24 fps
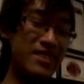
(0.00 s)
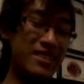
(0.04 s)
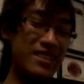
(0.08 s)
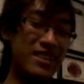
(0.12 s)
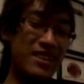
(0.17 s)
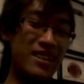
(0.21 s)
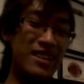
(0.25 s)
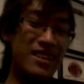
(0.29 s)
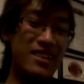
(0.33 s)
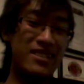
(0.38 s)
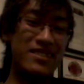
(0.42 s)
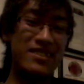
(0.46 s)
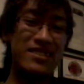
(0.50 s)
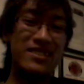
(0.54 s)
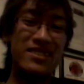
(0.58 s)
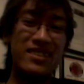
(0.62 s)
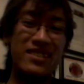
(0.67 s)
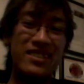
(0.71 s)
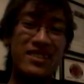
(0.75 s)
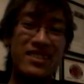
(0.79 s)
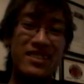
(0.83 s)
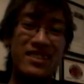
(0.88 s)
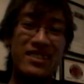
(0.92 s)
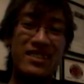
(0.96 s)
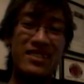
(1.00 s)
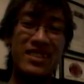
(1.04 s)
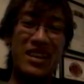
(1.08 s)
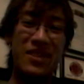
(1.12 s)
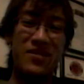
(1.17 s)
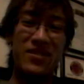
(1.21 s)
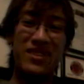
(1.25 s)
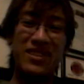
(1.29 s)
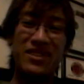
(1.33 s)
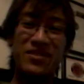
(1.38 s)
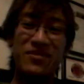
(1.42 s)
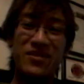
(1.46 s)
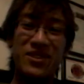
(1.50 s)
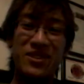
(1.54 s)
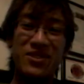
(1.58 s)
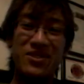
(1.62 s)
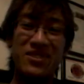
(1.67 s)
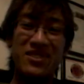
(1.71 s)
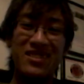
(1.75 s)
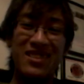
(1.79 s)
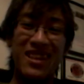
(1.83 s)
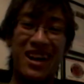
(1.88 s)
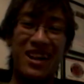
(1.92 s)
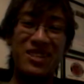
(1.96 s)
yeah. Damn it, this video
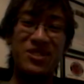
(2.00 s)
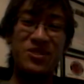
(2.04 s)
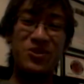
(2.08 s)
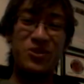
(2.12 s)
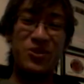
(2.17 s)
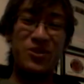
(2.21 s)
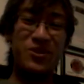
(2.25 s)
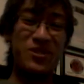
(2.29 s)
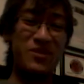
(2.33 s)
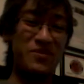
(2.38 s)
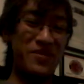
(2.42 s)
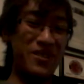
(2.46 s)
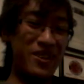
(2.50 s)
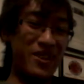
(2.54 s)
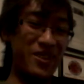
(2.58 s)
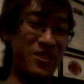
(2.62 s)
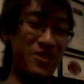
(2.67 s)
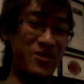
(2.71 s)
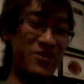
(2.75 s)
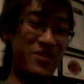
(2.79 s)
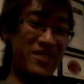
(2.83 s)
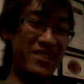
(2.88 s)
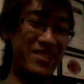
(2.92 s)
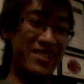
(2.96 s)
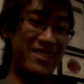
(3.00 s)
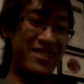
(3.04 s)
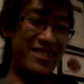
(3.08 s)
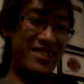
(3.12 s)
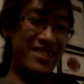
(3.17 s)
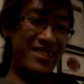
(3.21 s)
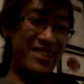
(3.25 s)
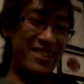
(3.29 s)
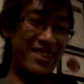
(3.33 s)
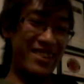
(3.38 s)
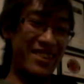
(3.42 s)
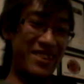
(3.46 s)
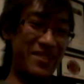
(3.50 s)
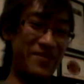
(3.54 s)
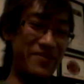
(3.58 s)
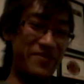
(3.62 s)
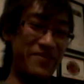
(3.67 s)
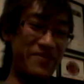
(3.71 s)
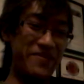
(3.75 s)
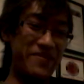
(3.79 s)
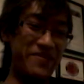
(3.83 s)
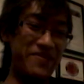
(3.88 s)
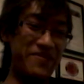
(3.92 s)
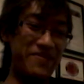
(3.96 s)
is a lot shorter than my other one.
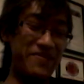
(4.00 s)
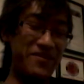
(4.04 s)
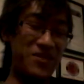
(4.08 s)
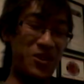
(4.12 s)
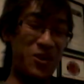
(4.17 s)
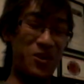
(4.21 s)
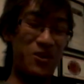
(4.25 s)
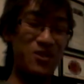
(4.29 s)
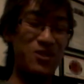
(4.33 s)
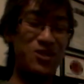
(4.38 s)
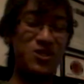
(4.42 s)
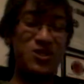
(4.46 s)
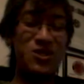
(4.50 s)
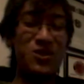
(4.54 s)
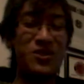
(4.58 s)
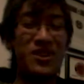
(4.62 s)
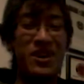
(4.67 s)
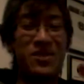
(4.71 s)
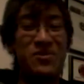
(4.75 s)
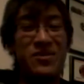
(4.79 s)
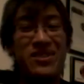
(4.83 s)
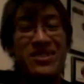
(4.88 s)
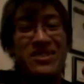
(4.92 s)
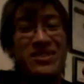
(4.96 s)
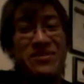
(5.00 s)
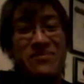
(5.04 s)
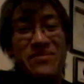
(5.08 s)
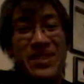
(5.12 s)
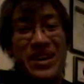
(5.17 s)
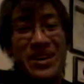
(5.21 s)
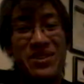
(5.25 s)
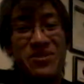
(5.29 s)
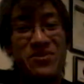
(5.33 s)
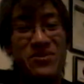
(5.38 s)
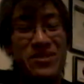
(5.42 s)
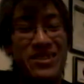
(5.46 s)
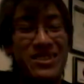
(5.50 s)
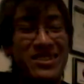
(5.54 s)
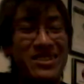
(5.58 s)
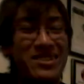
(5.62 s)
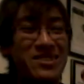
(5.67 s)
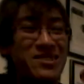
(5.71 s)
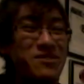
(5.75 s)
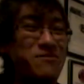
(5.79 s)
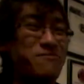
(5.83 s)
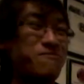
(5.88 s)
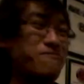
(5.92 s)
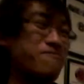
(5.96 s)
The whole joke I wanted to make
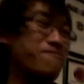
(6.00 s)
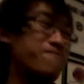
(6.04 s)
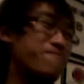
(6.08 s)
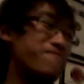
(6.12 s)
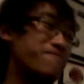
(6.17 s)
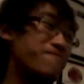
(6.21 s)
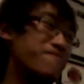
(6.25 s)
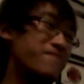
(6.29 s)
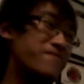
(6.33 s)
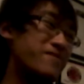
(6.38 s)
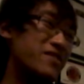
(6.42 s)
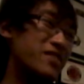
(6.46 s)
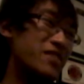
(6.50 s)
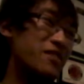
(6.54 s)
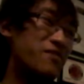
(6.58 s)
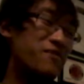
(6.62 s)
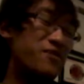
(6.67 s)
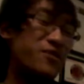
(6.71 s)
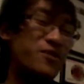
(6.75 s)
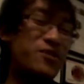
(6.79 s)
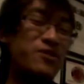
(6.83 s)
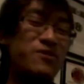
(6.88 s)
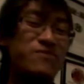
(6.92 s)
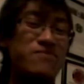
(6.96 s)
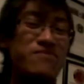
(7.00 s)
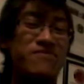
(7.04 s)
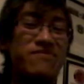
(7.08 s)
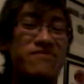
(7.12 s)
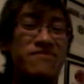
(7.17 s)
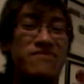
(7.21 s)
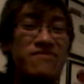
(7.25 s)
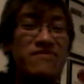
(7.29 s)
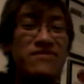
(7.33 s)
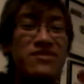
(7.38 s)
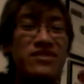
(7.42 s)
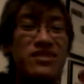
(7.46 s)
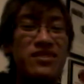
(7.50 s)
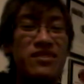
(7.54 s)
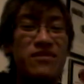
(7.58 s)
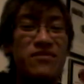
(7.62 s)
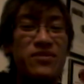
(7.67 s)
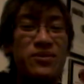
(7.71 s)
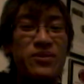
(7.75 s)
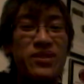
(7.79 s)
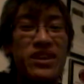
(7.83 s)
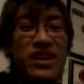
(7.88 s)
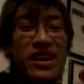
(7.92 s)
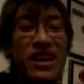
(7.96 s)
was, if you're
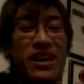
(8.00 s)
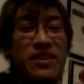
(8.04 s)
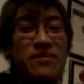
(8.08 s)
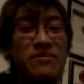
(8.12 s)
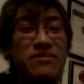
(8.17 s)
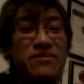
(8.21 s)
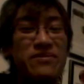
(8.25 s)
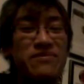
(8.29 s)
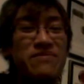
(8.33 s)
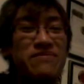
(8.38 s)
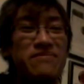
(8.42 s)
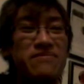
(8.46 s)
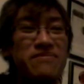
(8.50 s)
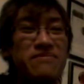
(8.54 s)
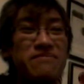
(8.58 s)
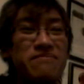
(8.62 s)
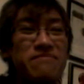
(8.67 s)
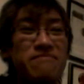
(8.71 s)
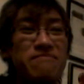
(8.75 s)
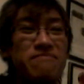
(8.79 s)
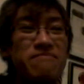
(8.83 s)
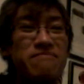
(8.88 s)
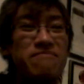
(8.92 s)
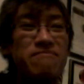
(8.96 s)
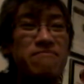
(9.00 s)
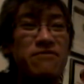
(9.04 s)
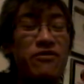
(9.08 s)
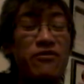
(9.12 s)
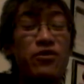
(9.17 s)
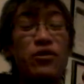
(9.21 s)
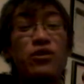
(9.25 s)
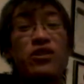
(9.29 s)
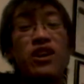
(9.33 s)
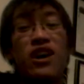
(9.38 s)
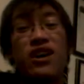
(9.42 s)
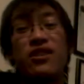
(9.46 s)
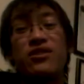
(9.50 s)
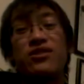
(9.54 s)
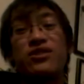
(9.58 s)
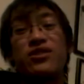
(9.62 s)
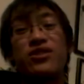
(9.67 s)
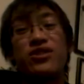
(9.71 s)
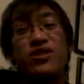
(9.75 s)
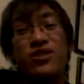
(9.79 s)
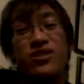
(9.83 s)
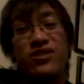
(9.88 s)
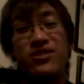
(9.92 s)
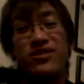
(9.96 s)
an
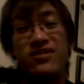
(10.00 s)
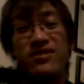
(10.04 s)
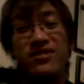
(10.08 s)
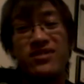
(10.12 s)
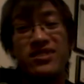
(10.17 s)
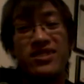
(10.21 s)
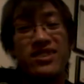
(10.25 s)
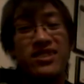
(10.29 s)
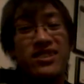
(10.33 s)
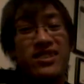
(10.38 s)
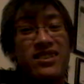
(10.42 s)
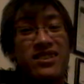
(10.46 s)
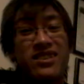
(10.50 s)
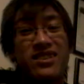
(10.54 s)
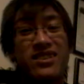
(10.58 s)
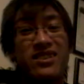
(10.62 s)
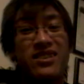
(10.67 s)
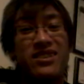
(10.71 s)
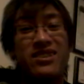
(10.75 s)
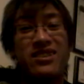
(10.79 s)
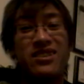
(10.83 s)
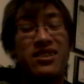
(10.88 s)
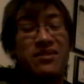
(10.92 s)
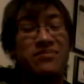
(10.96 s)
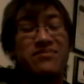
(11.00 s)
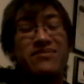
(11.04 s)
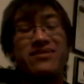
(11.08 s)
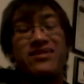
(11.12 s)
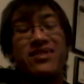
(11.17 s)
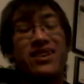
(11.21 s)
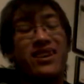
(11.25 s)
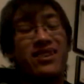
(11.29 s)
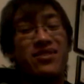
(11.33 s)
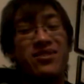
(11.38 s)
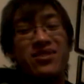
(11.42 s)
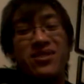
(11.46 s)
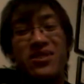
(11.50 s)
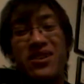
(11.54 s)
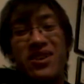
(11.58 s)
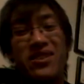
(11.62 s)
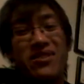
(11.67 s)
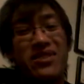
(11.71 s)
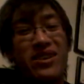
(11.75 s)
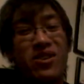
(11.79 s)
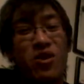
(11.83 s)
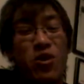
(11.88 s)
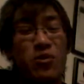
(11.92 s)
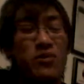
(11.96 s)
ugly girl, I don't know how
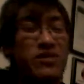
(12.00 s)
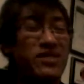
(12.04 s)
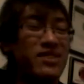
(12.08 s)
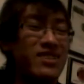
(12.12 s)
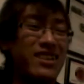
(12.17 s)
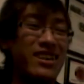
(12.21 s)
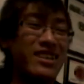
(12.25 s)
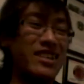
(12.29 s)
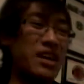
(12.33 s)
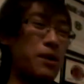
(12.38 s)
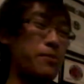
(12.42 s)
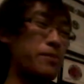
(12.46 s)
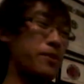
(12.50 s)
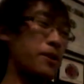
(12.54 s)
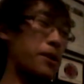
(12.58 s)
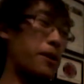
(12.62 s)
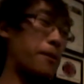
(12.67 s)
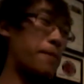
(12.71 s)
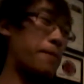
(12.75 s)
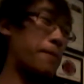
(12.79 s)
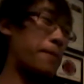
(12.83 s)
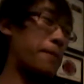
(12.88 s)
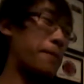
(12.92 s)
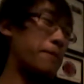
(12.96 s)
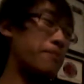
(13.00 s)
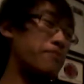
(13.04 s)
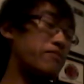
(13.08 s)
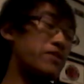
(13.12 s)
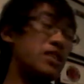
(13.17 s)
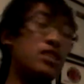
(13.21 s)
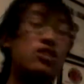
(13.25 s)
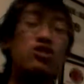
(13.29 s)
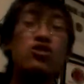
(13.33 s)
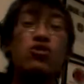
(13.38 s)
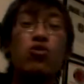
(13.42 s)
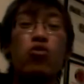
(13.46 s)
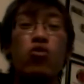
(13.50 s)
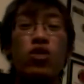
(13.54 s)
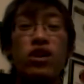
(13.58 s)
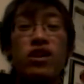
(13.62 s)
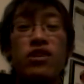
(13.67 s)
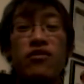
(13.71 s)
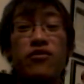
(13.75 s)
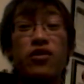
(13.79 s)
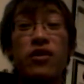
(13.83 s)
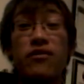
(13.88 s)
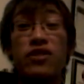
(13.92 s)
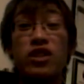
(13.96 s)
I open it like that, but, if
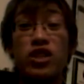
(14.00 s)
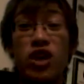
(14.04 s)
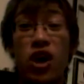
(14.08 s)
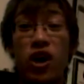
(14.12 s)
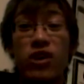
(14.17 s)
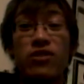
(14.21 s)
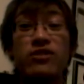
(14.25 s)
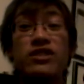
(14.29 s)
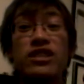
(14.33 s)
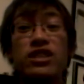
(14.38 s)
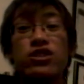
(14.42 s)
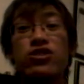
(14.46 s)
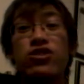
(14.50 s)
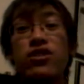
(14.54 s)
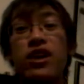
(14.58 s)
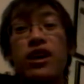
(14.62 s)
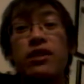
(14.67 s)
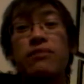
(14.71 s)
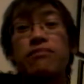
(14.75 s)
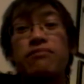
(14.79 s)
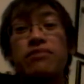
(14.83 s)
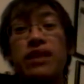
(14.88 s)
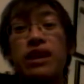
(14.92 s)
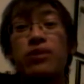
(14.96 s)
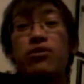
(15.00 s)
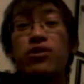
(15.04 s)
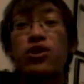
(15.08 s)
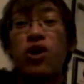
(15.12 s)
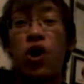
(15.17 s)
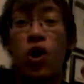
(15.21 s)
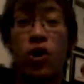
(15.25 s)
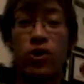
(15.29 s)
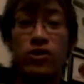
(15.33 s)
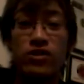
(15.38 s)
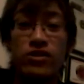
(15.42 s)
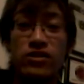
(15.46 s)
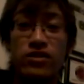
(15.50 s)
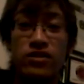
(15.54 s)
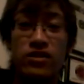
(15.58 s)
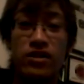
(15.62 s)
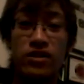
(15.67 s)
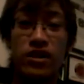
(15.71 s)
you have a daughter, teach her how to play with cars.